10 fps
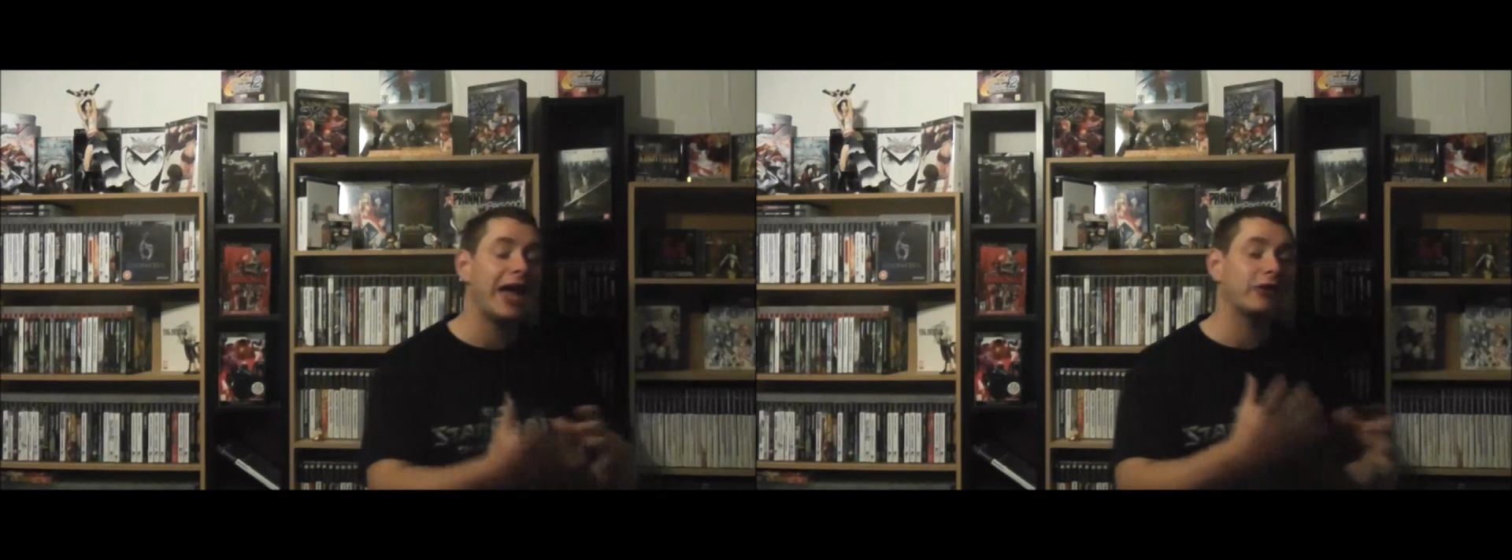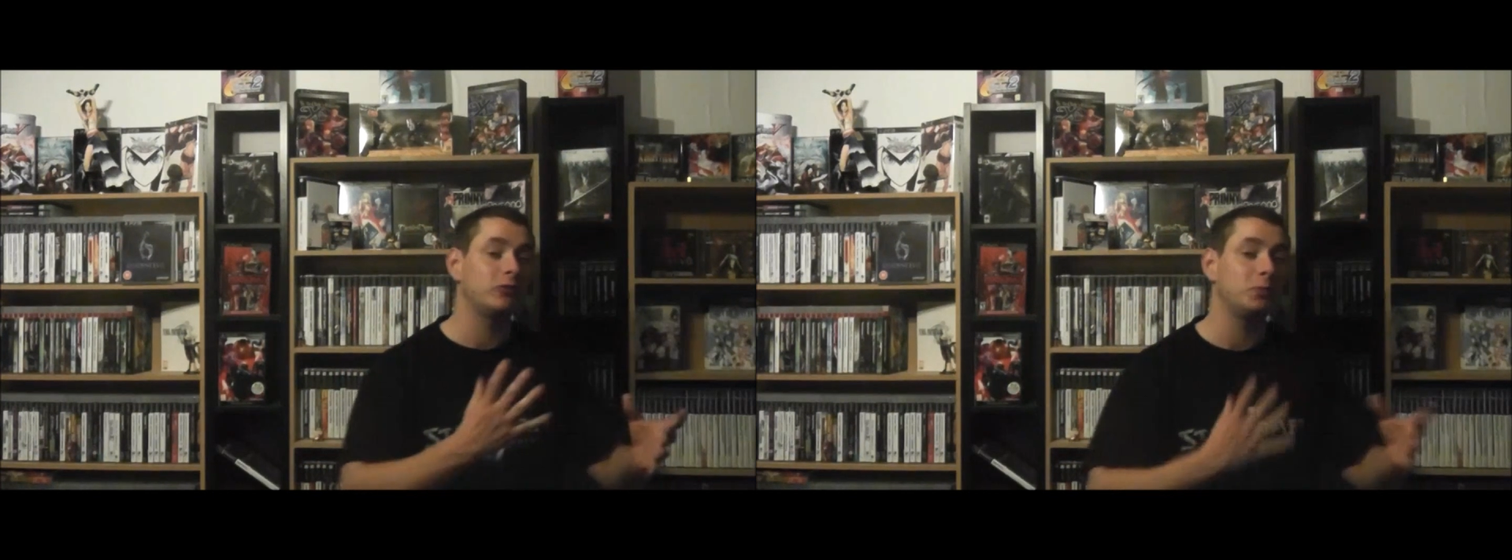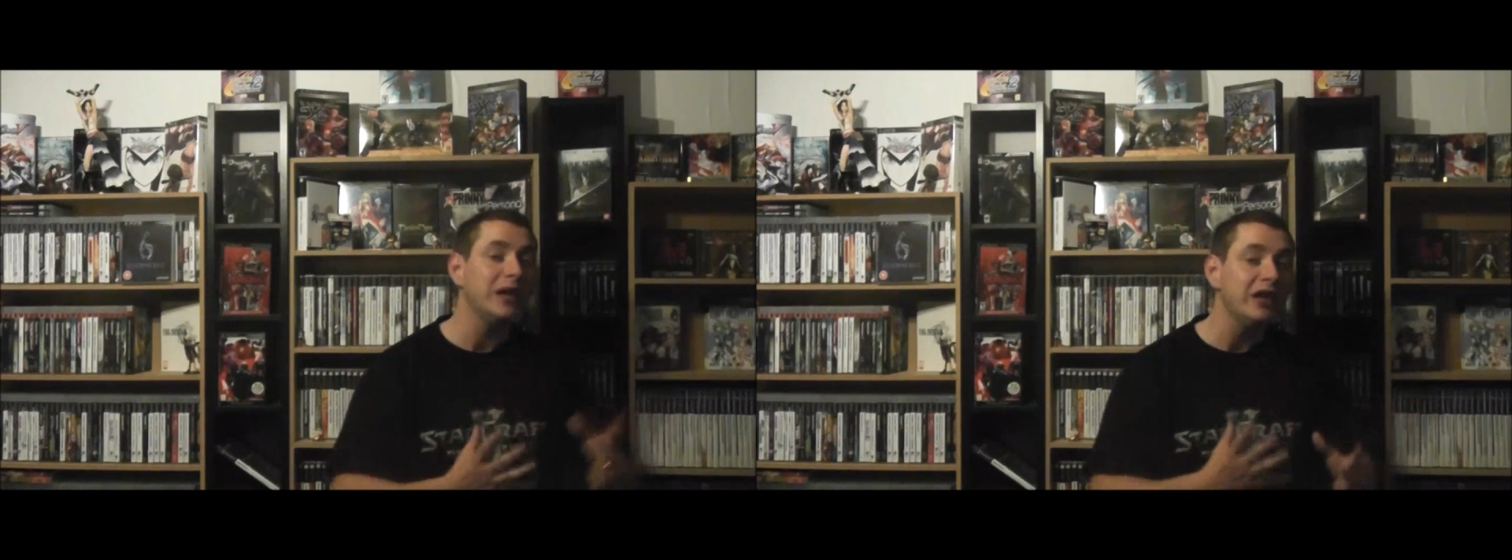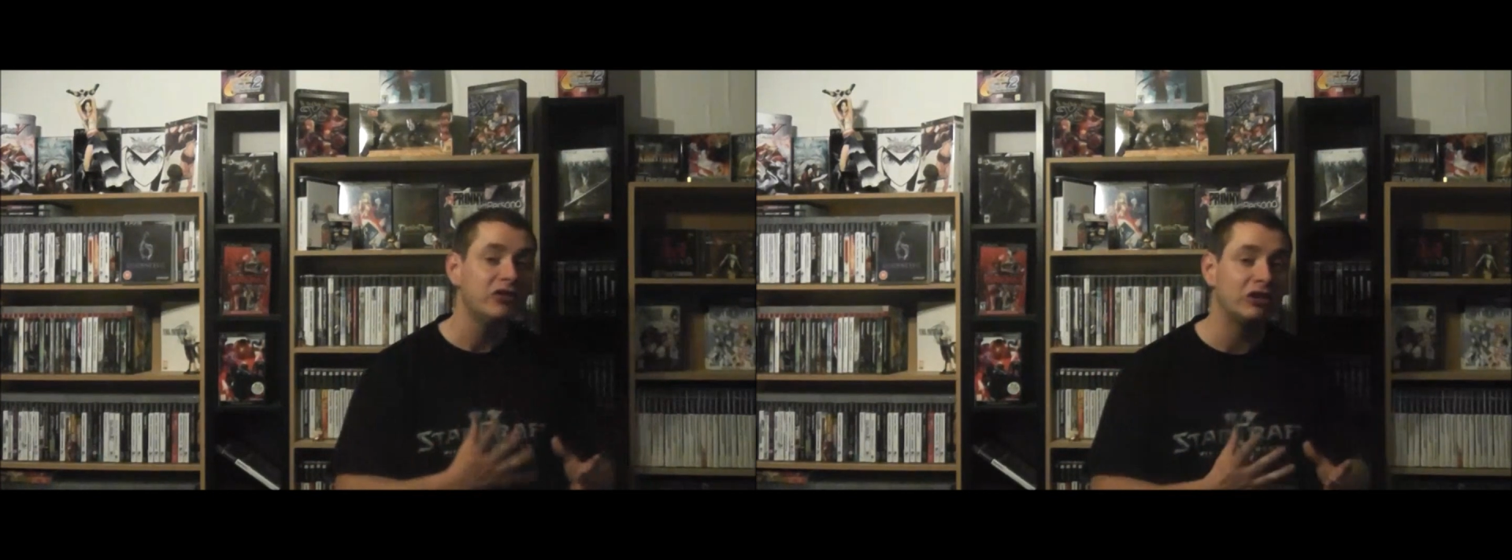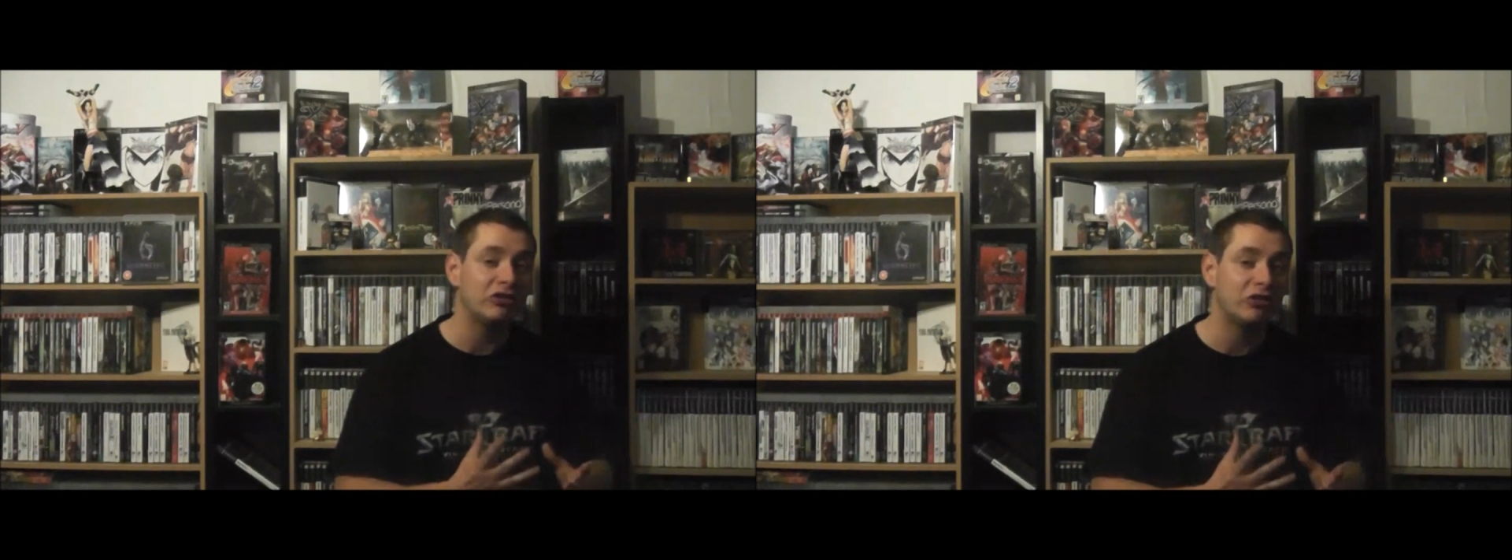XP
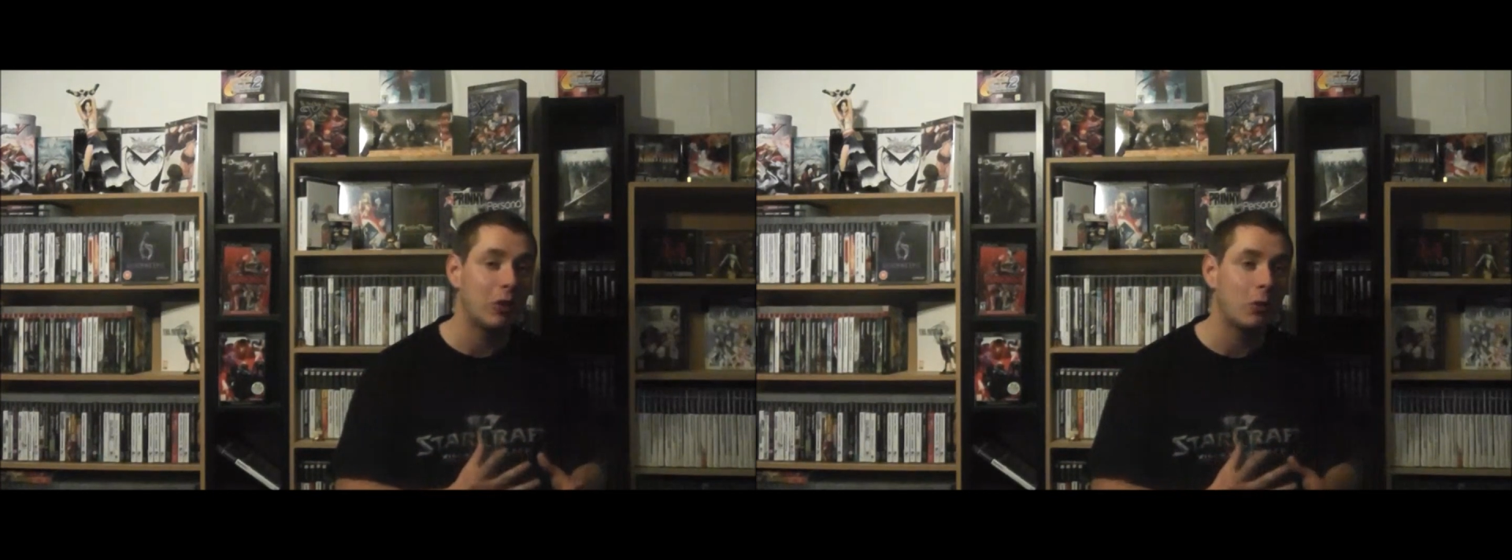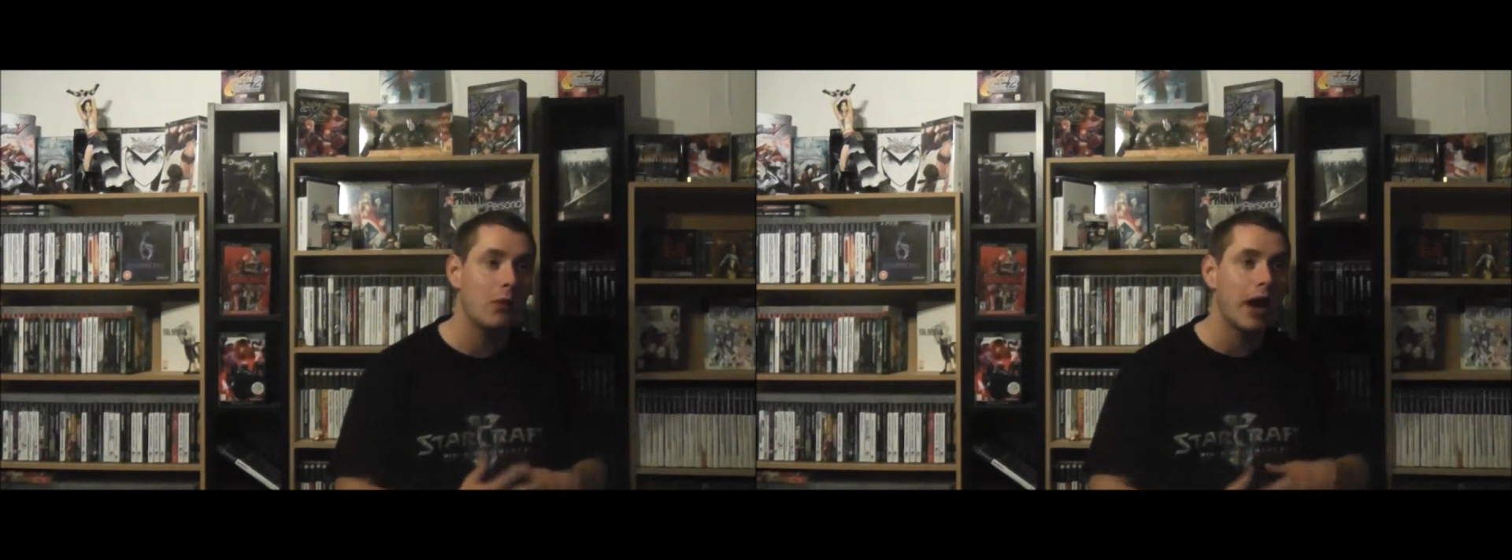system